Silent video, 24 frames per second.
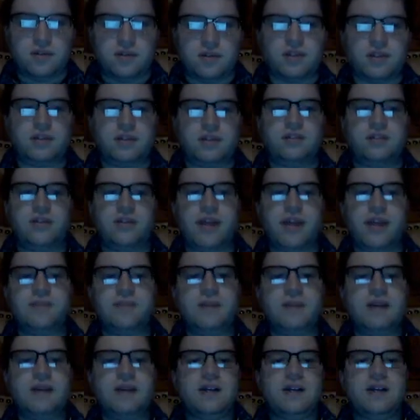all right?
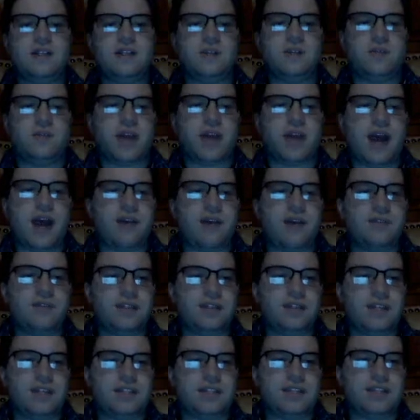So now
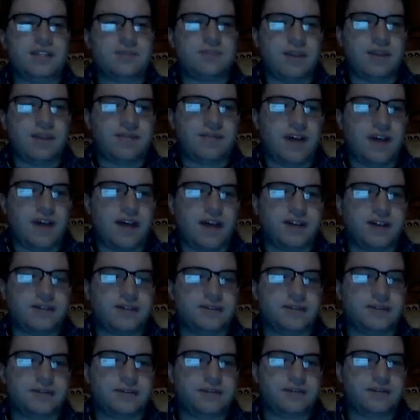this is my file,
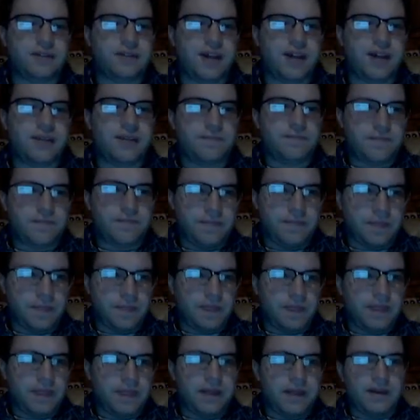right?
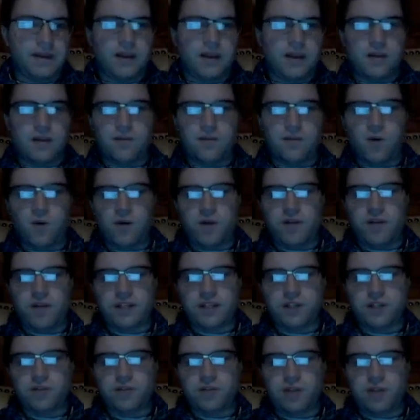
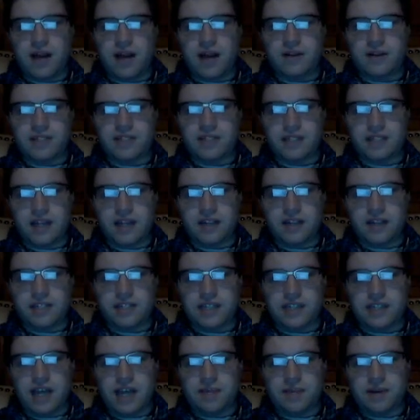4FA2 biotechnology
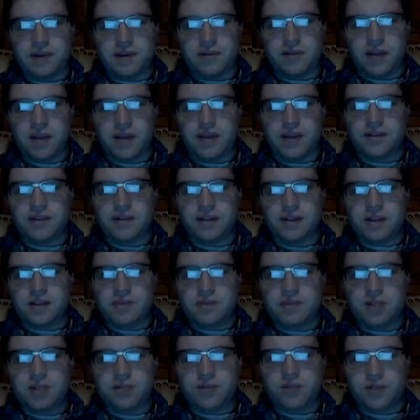topic, right?
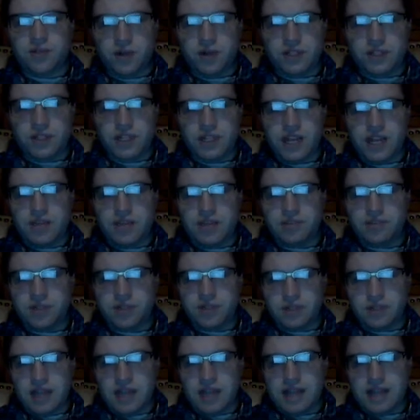Put your first name, put
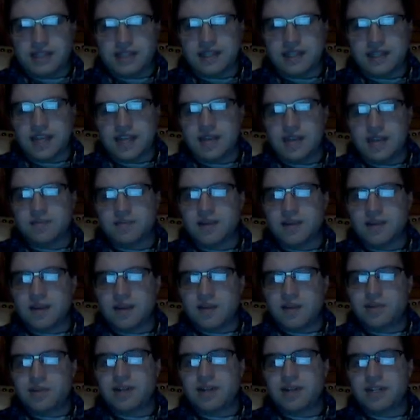your last name,
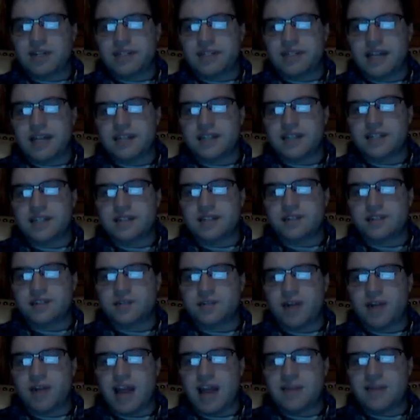put an attention
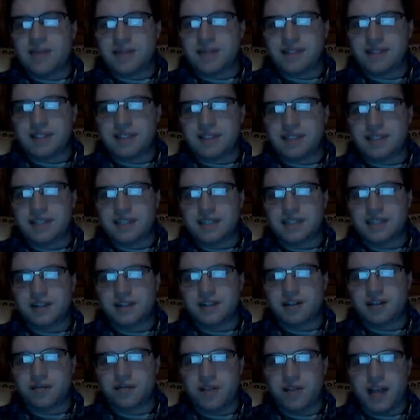grabbing statistic
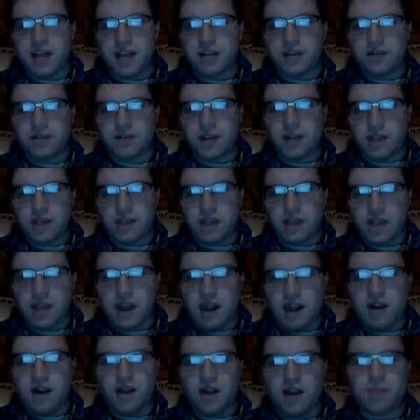or fact right
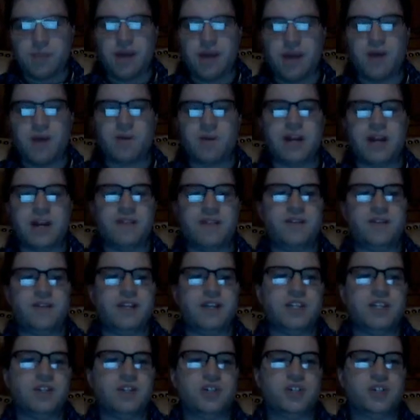there about whatever it
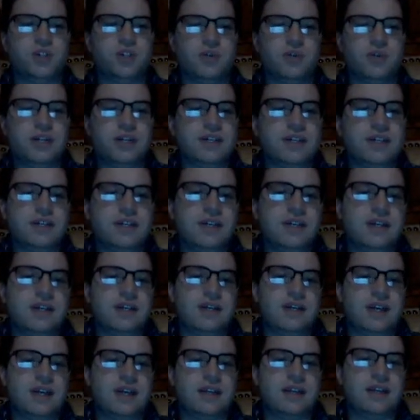is you're doing.
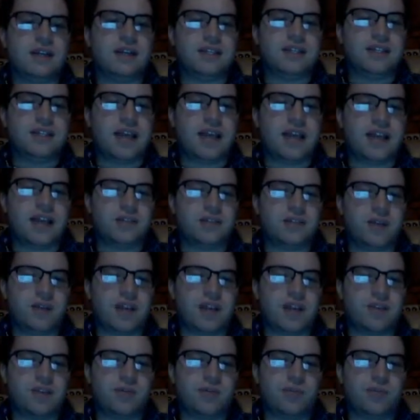In this case, right,
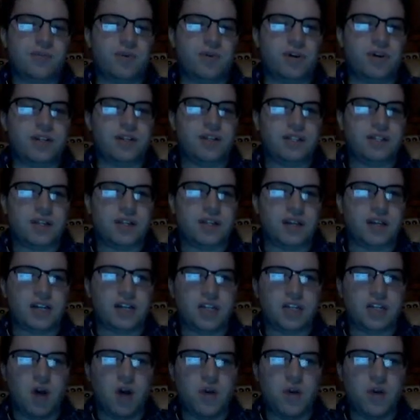you would put
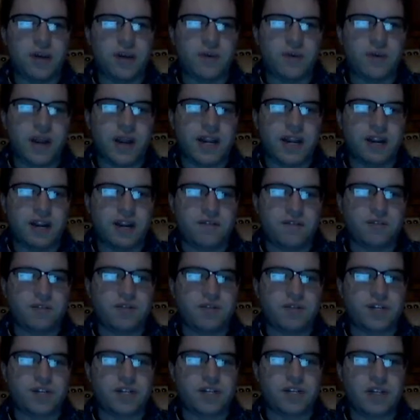cloning right here if you
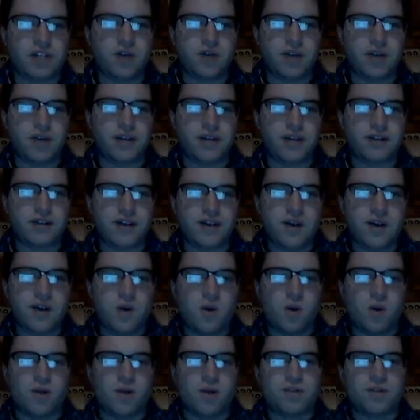did cloning,
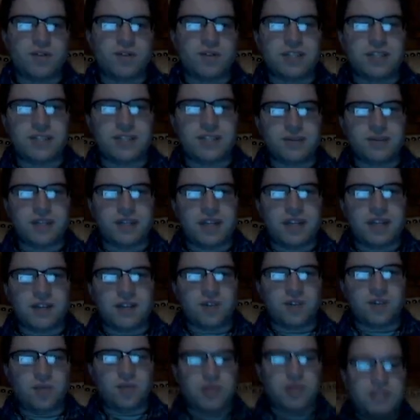or if you did something else,
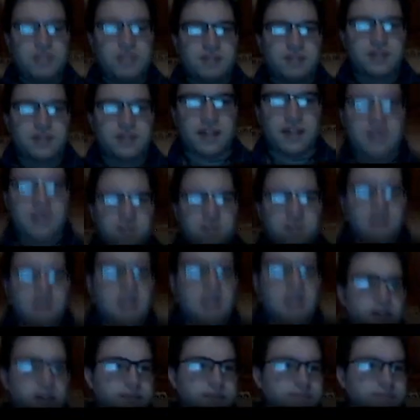you'll put something else right
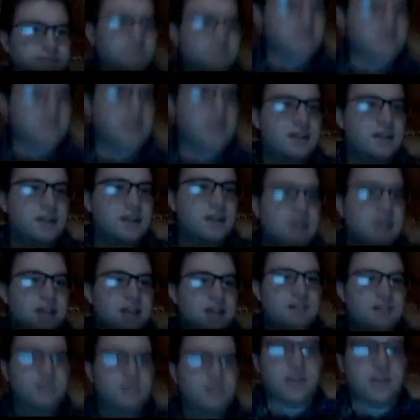there.
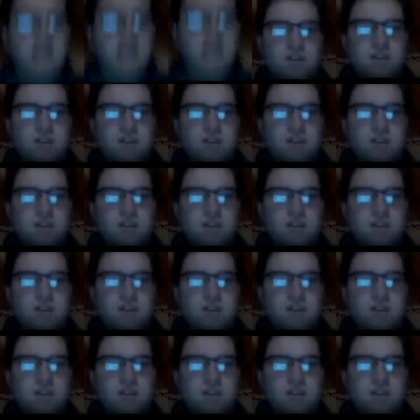And so then you